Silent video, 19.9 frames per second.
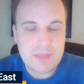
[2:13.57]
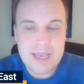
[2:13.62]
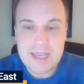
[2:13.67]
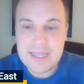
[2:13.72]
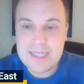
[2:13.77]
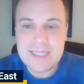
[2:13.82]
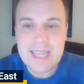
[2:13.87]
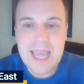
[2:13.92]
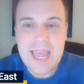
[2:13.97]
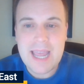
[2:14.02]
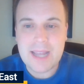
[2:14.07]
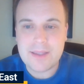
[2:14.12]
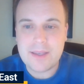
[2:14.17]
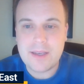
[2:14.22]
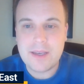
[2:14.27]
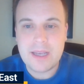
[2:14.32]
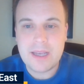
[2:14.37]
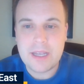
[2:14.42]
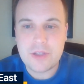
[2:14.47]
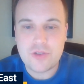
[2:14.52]
is
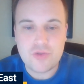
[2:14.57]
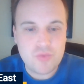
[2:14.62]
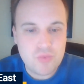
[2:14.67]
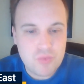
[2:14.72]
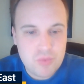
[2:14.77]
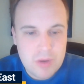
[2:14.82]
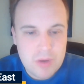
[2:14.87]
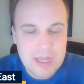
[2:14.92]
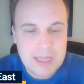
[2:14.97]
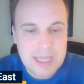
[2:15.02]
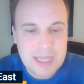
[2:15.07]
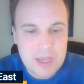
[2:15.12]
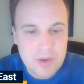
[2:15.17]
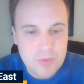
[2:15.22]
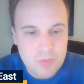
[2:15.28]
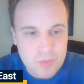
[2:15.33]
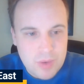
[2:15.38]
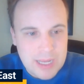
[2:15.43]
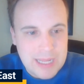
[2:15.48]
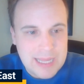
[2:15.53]
stacked. It's really,
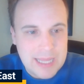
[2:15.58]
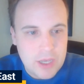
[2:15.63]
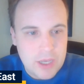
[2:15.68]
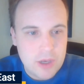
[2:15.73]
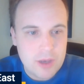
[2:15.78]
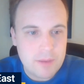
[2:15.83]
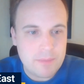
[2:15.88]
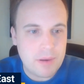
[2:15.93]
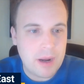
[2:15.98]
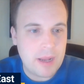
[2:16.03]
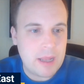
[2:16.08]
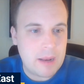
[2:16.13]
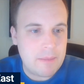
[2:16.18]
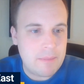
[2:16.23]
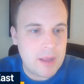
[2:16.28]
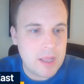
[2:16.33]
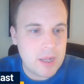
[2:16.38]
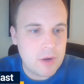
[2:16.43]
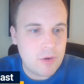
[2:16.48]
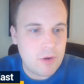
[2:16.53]
really good. Brandon
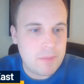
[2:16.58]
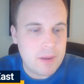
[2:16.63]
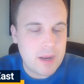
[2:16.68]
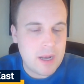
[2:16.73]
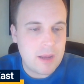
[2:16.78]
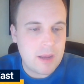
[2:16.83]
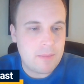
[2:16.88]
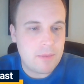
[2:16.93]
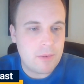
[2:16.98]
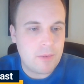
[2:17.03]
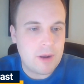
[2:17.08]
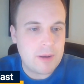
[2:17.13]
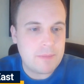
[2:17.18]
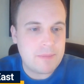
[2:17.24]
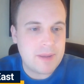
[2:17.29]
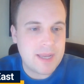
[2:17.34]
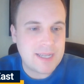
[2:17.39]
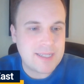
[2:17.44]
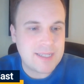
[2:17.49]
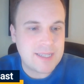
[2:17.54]
Miller would be number one
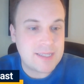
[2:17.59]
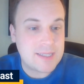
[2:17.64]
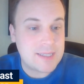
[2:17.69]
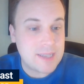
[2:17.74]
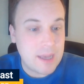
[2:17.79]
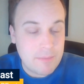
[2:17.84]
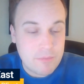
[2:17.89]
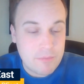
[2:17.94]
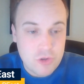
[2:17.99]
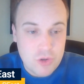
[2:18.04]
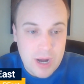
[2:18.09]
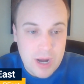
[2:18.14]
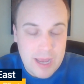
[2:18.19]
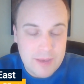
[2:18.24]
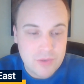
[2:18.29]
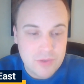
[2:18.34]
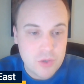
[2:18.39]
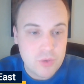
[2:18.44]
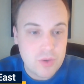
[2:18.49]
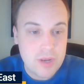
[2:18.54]
picks in some
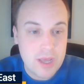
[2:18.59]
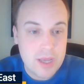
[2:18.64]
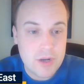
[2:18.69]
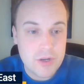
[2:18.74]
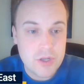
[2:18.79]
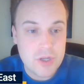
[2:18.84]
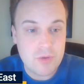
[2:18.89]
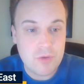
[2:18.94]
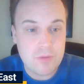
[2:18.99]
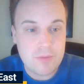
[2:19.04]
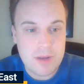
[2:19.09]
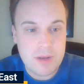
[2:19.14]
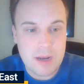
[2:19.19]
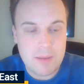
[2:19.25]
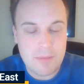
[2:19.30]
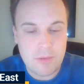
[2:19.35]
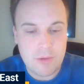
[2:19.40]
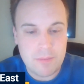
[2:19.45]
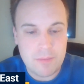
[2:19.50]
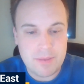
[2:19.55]
drafts. Scoot Henderson would be
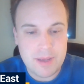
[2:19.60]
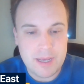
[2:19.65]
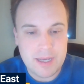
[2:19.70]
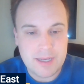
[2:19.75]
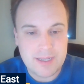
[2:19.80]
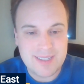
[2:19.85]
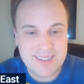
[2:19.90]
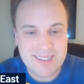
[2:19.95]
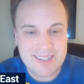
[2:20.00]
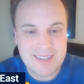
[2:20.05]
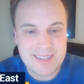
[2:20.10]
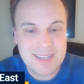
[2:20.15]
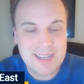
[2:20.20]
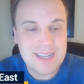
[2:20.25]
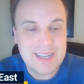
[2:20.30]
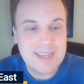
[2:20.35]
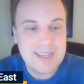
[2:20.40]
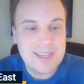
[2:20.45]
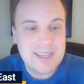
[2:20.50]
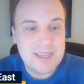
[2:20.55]
number one picks in
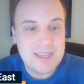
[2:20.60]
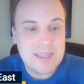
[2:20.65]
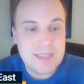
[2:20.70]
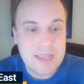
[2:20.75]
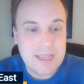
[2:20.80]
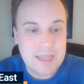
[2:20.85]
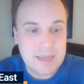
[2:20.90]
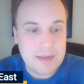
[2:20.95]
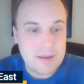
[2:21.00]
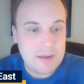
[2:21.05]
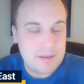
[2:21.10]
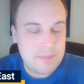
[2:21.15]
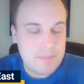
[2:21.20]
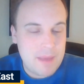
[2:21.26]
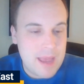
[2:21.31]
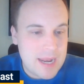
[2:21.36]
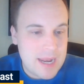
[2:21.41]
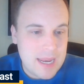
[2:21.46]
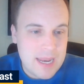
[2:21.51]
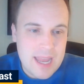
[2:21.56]

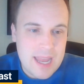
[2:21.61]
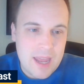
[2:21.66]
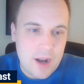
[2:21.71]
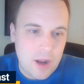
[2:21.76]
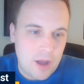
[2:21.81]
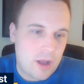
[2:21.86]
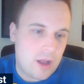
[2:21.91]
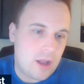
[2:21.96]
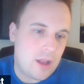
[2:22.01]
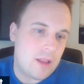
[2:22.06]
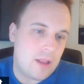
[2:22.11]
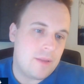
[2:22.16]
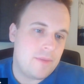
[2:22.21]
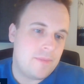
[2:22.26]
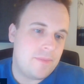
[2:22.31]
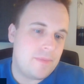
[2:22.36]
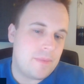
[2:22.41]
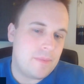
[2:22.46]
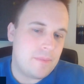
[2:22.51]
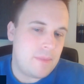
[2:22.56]
many, not all,
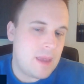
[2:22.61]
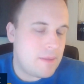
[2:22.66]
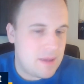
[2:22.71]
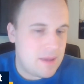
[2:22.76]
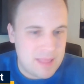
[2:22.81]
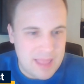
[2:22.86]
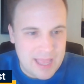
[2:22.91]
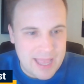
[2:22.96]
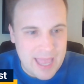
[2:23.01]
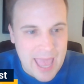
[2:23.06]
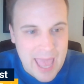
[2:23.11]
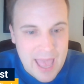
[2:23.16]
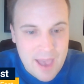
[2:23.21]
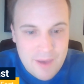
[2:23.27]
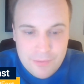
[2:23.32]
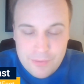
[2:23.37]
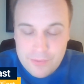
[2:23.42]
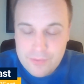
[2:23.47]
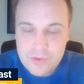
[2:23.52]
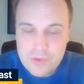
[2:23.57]
maybe like
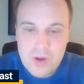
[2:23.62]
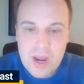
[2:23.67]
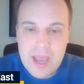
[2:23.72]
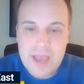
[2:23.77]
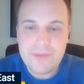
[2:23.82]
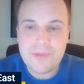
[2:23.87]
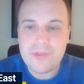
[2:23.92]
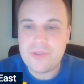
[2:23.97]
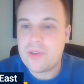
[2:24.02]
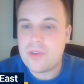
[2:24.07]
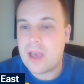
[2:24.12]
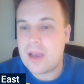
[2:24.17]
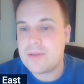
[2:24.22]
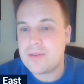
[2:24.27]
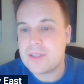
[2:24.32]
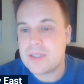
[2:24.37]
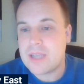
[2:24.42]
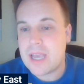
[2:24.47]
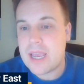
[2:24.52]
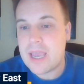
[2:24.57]
half drafts, I
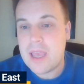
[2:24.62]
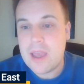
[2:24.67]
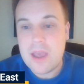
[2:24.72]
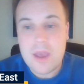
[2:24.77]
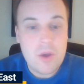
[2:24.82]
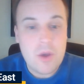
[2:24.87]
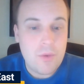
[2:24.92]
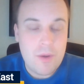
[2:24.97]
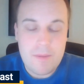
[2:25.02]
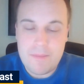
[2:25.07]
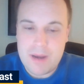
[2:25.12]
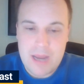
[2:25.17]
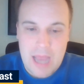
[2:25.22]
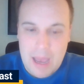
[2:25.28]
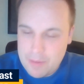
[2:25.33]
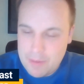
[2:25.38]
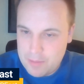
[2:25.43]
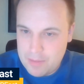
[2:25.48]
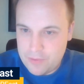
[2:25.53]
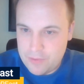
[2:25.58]
would say.
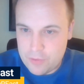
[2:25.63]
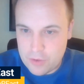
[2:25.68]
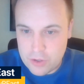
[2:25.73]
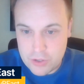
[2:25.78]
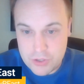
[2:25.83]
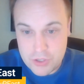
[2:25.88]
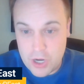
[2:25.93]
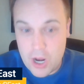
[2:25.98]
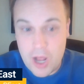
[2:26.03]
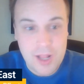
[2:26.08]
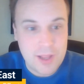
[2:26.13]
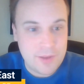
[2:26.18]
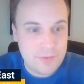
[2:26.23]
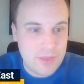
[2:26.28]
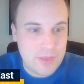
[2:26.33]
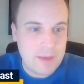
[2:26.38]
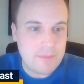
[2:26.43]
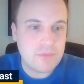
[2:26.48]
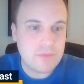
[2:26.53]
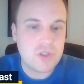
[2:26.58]
Wembanyama would be first in all of
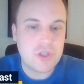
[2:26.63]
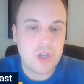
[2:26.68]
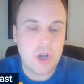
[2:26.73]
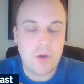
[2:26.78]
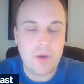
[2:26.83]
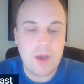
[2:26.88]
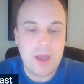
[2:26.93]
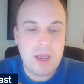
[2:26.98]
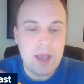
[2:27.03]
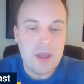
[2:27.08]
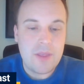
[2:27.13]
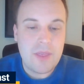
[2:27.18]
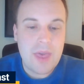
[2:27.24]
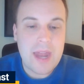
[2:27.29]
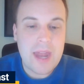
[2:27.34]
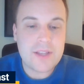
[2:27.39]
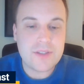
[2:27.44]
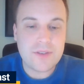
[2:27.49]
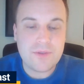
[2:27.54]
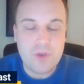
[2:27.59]
them. So
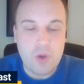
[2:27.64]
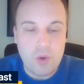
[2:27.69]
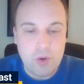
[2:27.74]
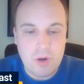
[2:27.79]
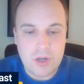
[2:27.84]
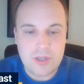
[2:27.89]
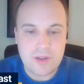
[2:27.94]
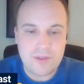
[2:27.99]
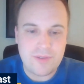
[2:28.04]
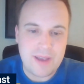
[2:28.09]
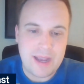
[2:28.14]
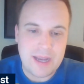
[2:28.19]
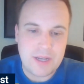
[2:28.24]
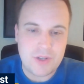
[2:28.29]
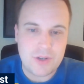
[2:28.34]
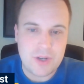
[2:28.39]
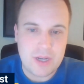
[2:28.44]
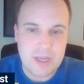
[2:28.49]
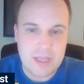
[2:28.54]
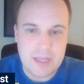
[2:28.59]
that is, of course, a
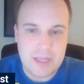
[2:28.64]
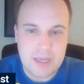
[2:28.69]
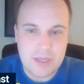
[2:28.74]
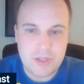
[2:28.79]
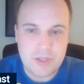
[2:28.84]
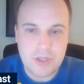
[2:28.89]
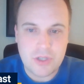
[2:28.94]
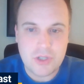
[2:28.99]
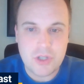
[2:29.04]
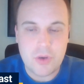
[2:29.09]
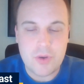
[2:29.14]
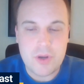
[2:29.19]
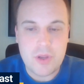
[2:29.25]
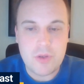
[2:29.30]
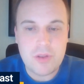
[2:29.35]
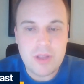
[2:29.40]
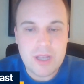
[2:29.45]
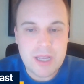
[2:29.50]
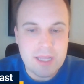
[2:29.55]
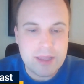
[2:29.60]
factor in this. And so when
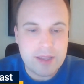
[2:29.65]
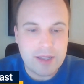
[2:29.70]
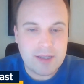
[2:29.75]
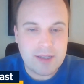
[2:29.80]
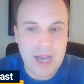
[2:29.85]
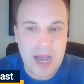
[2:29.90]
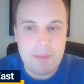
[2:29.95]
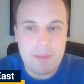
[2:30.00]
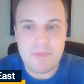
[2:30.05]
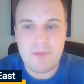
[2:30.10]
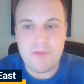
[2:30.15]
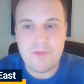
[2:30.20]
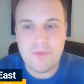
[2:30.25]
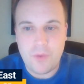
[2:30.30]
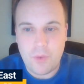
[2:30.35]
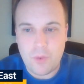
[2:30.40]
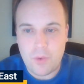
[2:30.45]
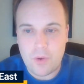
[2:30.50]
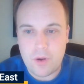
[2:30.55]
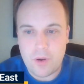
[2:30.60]
you look at the top
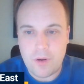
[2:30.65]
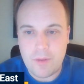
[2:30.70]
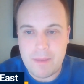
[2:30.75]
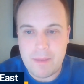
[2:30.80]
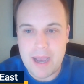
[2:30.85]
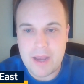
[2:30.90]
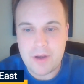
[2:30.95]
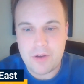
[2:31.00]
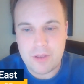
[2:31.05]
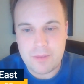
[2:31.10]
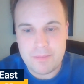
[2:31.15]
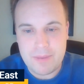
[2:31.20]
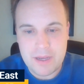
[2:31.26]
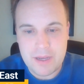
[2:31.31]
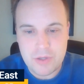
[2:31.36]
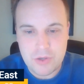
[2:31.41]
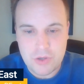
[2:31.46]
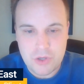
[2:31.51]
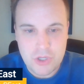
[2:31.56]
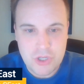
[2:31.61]
four, reminder, the
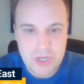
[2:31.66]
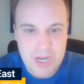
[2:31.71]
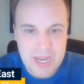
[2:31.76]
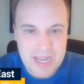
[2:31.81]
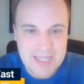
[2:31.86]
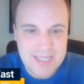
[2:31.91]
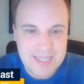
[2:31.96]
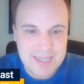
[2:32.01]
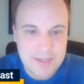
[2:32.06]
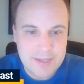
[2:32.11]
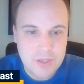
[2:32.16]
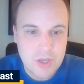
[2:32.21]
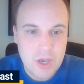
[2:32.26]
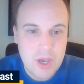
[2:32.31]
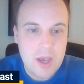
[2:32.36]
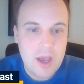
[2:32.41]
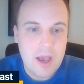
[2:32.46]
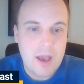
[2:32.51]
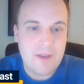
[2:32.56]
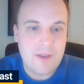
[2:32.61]
Pacers' chances
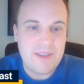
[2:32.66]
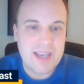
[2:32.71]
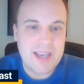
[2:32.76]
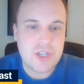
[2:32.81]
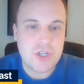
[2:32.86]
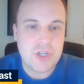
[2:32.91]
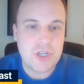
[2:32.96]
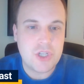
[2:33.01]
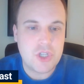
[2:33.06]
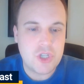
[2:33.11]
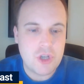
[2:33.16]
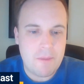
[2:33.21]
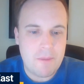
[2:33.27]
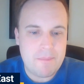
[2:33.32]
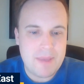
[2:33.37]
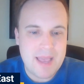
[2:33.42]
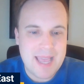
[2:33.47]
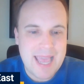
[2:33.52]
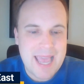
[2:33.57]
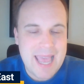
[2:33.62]
of actually
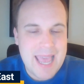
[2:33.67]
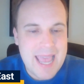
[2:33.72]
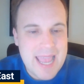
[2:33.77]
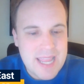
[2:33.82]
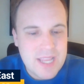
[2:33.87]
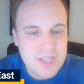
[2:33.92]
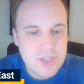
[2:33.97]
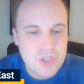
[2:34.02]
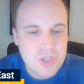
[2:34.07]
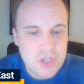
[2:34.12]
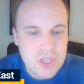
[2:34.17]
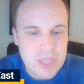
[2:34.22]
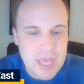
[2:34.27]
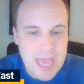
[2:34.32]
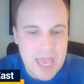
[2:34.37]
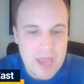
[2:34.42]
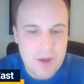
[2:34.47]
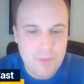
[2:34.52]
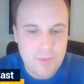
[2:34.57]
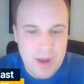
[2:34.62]
jumping into
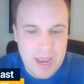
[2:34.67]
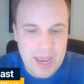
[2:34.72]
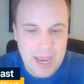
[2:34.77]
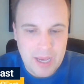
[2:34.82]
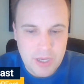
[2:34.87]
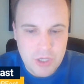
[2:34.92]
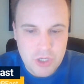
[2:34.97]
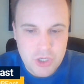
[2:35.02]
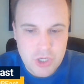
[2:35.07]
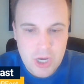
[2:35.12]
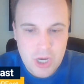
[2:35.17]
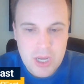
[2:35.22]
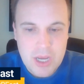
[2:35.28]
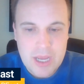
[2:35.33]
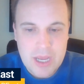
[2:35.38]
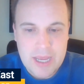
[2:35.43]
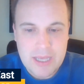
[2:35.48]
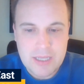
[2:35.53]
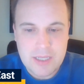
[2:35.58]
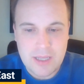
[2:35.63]
that range
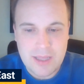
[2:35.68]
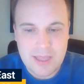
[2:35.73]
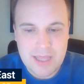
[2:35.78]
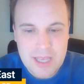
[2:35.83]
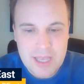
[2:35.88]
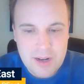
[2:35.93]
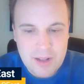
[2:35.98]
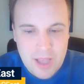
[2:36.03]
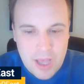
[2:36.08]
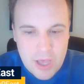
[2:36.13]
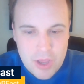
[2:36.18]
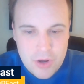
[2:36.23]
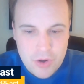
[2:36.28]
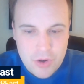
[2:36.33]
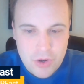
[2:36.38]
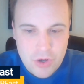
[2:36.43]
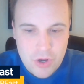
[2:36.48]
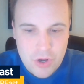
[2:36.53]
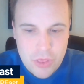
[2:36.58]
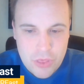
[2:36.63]
is a little
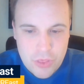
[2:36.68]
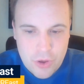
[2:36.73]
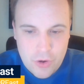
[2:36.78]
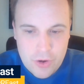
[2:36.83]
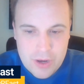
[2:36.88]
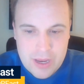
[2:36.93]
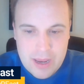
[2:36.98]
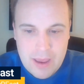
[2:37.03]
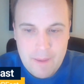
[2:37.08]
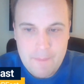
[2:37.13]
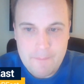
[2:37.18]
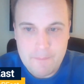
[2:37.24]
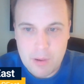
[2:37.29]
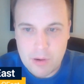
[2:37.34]
under 30%.